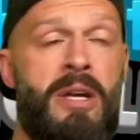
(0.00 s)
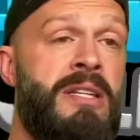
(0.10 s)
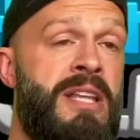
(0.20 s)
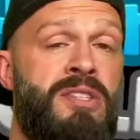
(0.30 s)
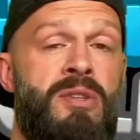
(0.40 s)
And
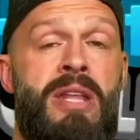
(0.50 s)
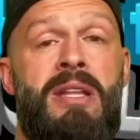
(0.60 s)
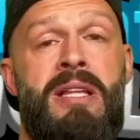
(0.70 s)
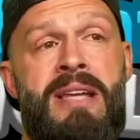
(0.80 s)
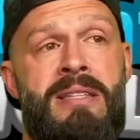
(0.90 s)
then, so then
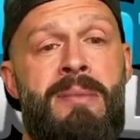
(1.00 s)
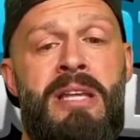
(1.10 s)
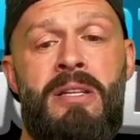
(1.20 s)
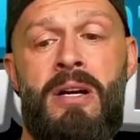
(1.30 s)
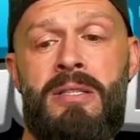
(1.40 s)
the last time I
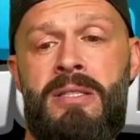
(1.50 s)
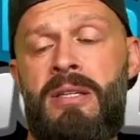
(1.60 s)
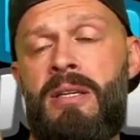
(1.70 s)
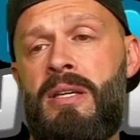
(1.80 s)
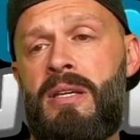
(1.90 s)
looked,
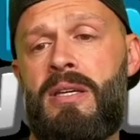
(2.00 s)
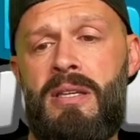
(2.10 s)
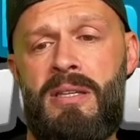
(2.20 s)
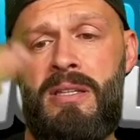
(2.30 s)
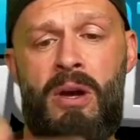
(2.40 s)

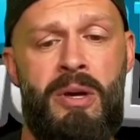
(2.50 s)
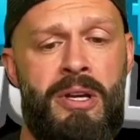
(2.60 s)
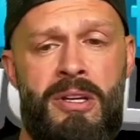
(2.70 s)
you know, it could have